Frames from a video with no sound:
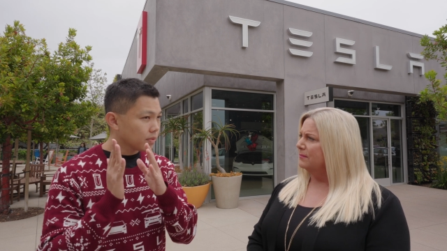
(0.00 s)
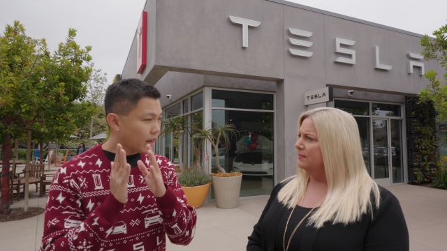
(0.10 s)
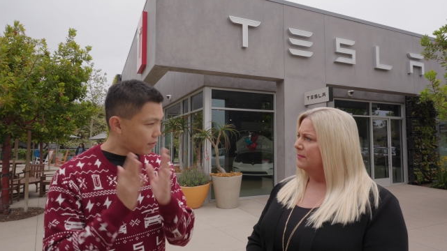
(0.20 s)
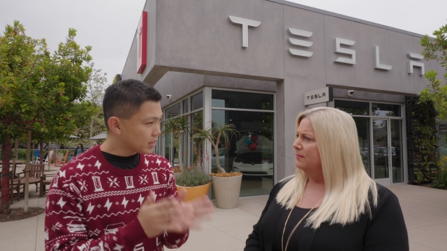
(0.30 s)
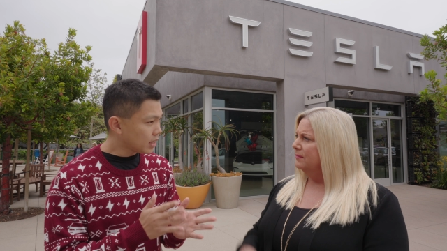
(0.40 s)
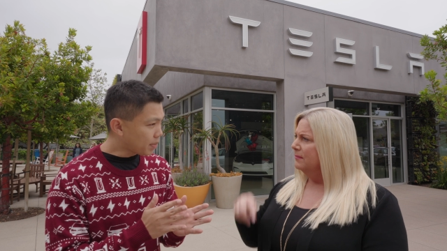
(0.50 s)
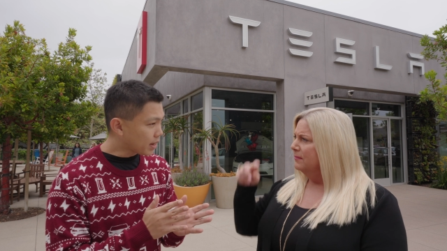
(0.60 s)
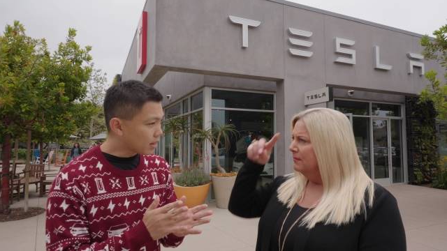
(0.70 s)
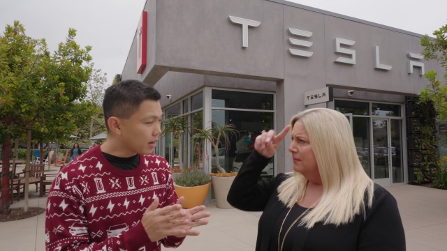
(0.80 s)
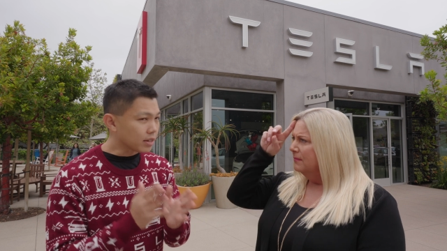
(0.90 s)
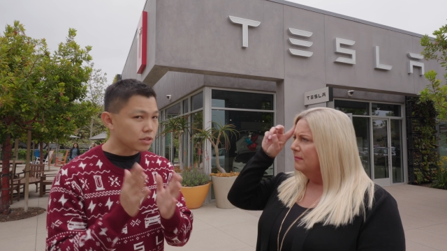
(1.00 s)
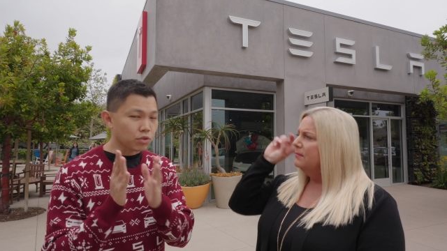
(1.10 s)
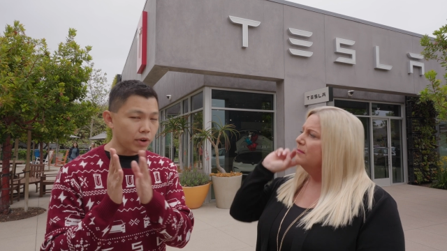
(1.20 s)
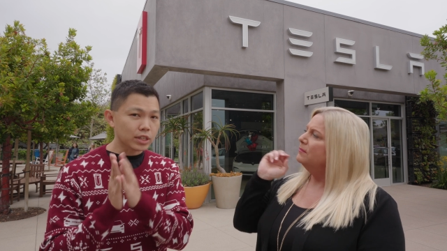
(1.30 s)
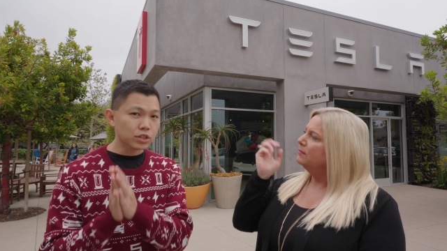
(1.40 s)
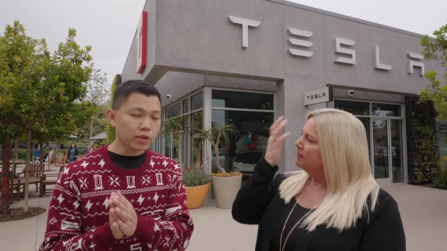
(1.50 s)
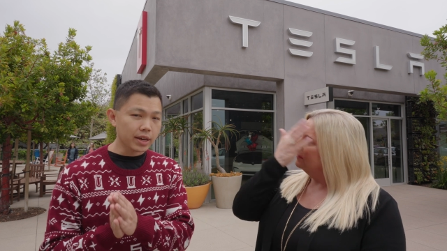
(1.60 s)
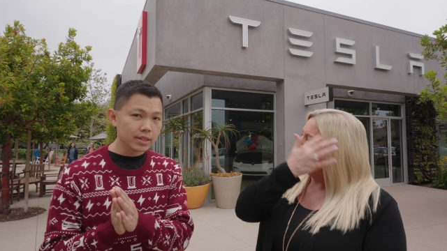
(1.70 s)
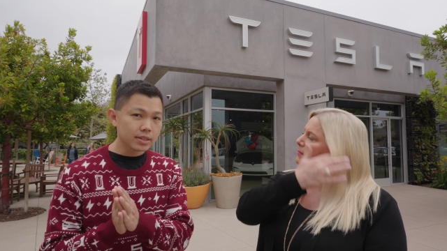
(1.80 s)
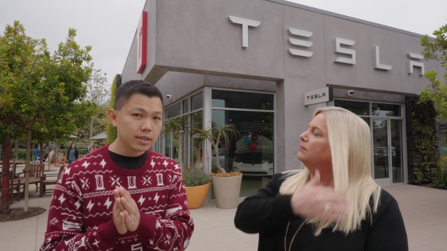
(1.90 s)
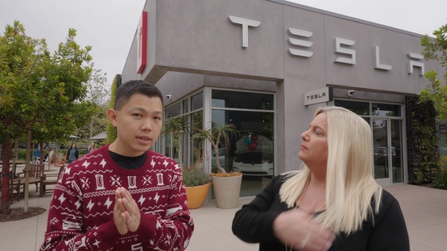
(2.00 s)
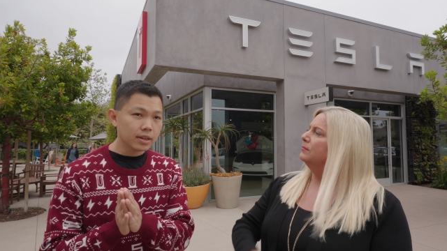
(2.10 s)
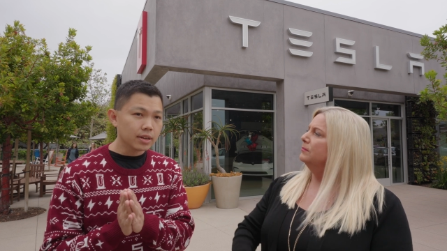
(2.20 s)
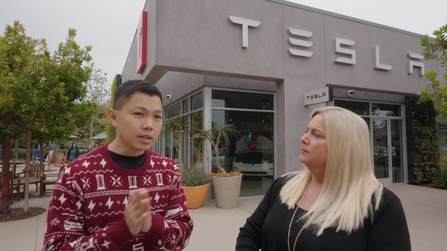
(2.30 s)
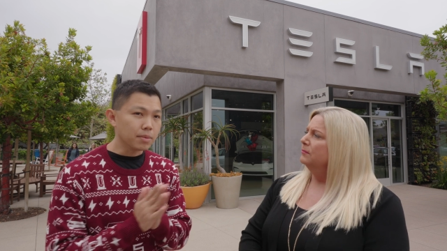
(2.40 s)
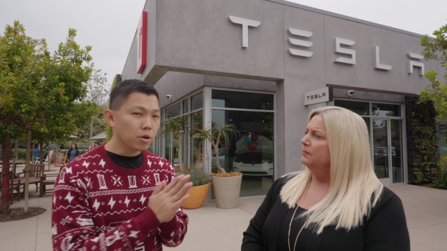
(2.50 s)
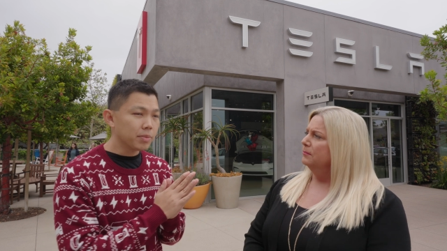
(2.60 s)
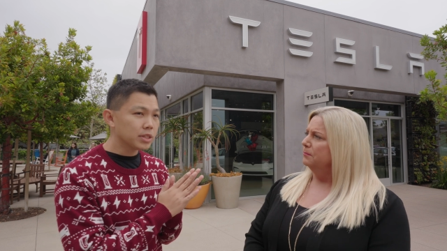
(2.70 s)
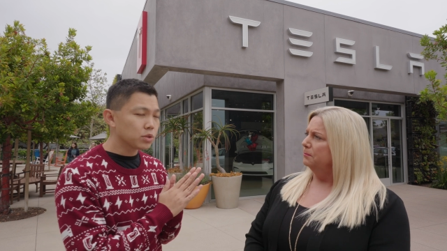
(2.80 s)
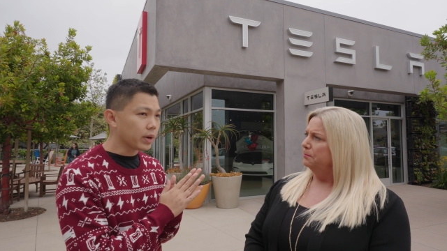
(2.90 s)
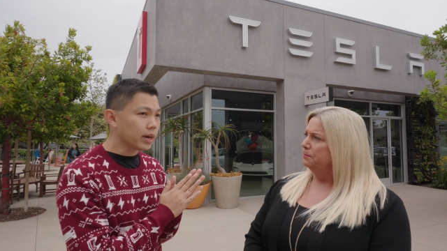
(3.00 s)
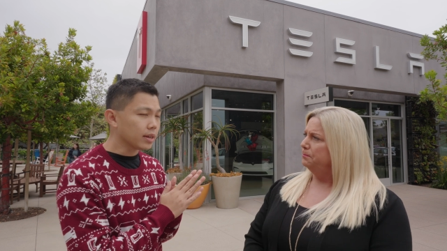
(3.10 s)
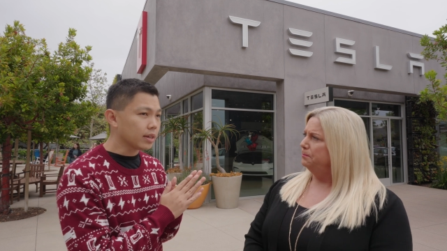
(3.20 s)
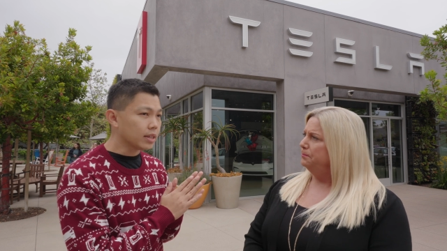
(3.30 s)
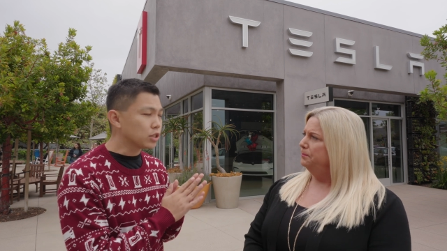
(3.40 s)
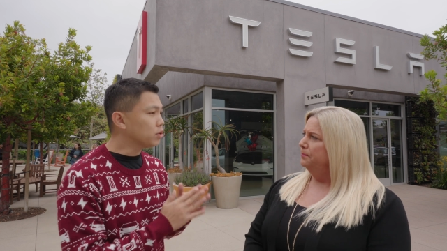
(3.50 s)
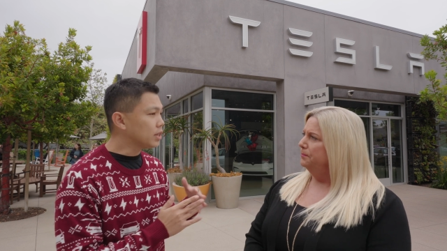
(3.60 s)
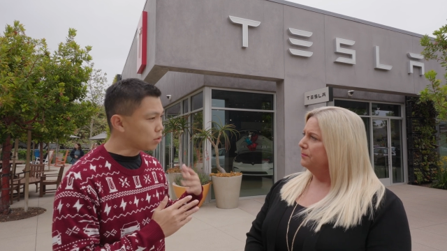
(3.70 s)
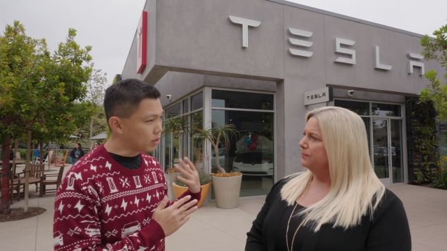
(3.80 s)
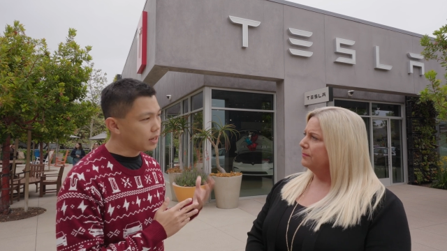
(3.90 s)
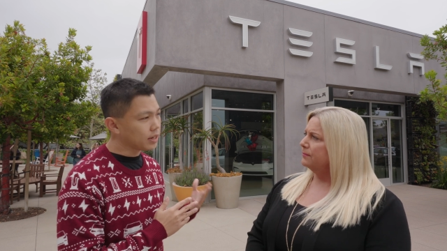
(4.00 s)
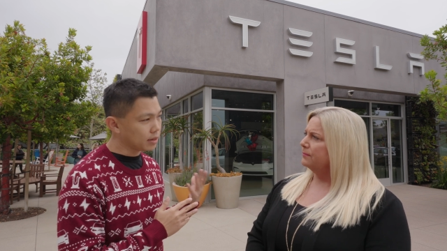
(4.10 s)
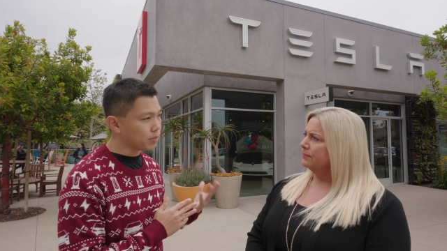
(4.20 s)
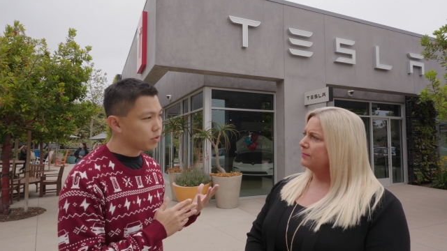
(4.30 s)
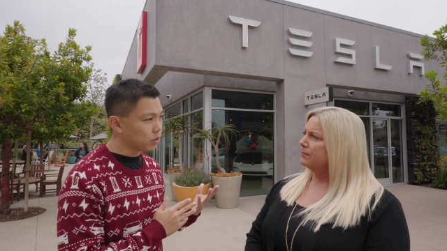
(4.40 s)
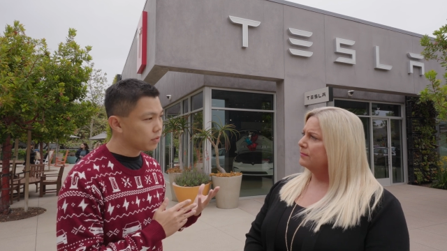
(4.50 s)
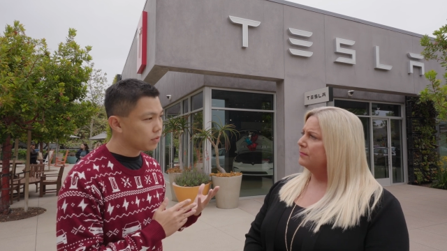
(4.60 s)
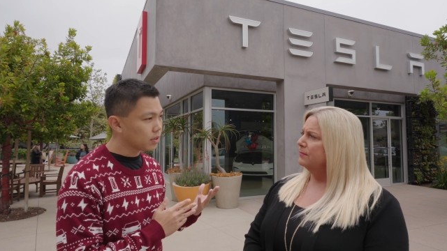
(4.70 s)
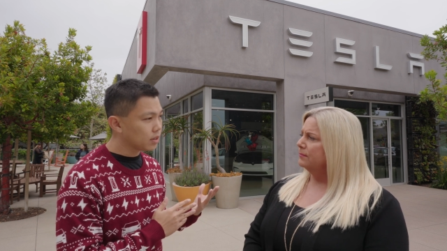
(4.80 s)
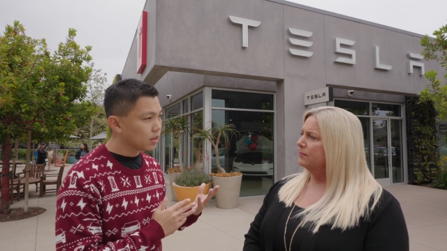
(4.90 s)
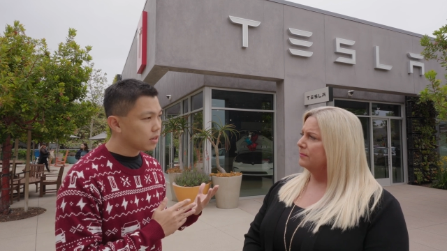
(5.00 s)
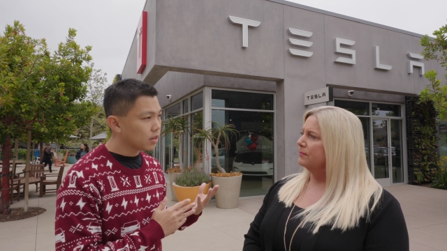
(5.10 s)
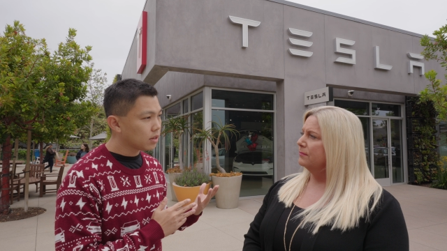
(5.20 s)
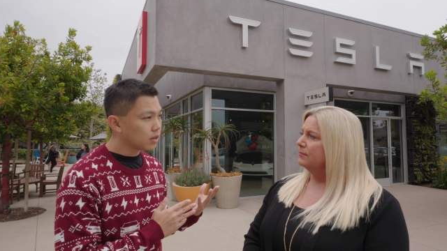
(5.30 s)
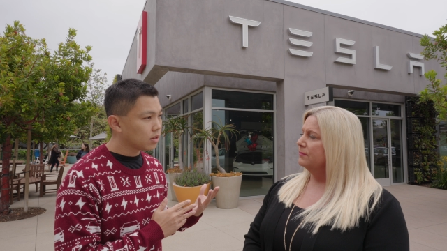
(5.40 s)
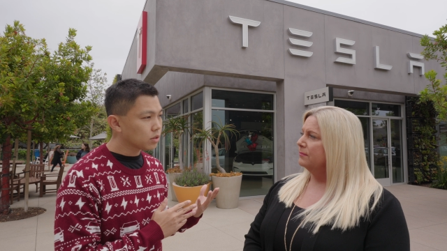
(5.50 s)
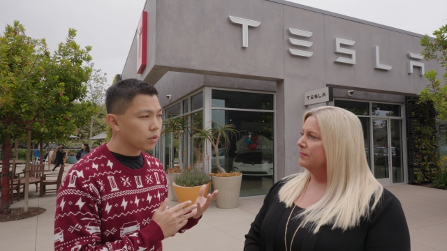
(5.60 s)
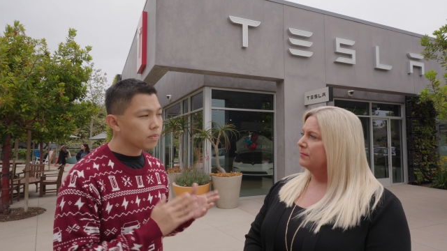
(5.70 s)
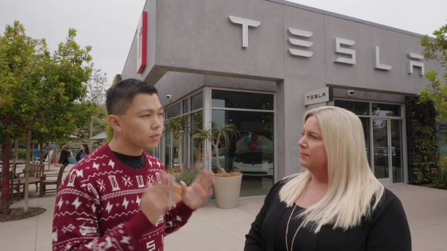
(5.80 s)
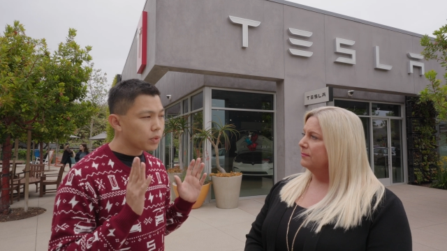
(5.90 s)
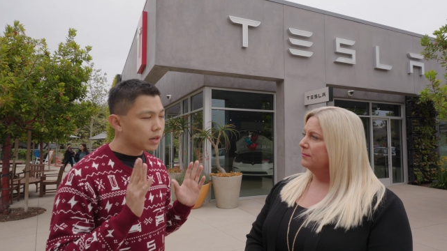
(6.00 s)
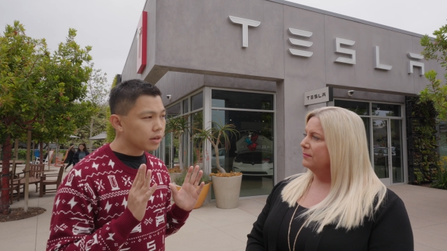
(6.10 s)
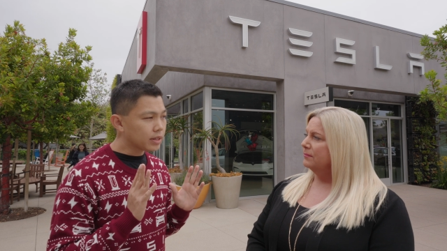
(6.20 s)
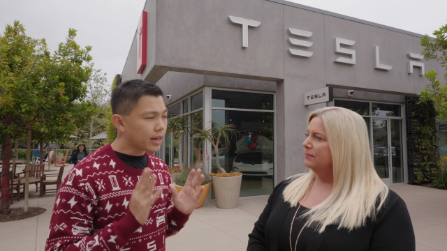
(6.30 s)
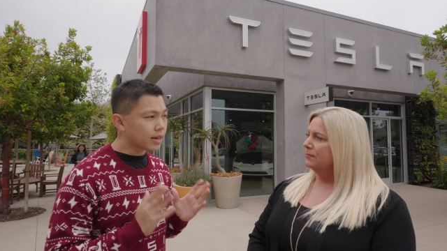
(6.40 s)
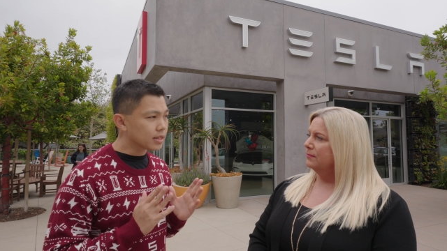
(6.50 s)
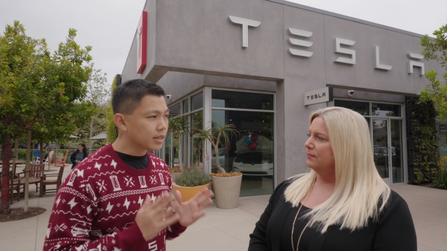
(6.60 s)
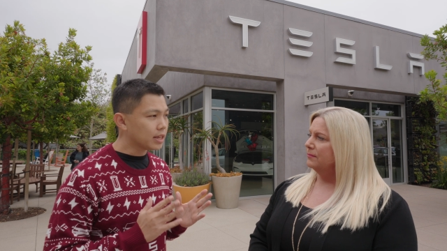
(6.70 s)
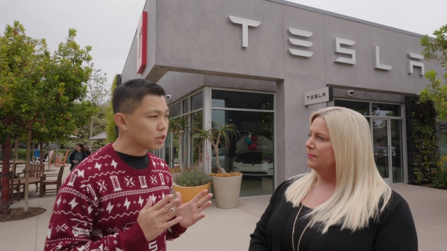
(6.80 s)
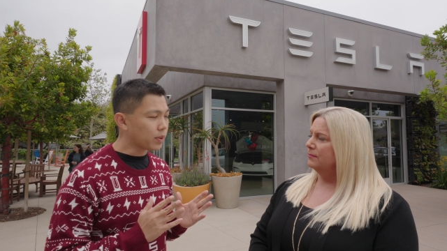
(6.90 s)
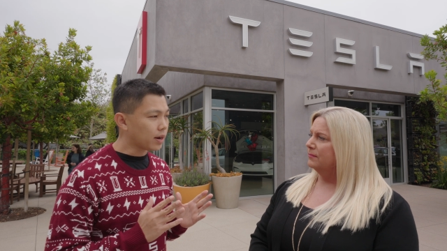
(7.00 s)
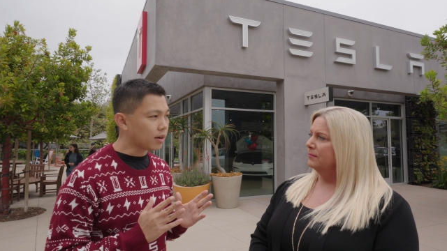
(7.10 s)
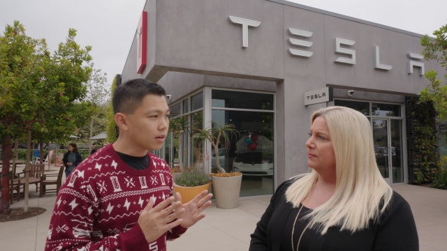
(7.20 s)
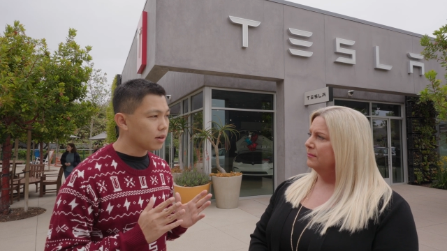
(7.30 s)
Speaker 1: FSD Beta has great strengths, there are moments where it still needs to learn and improve. Mm-hmm. So we're not yet at the stage where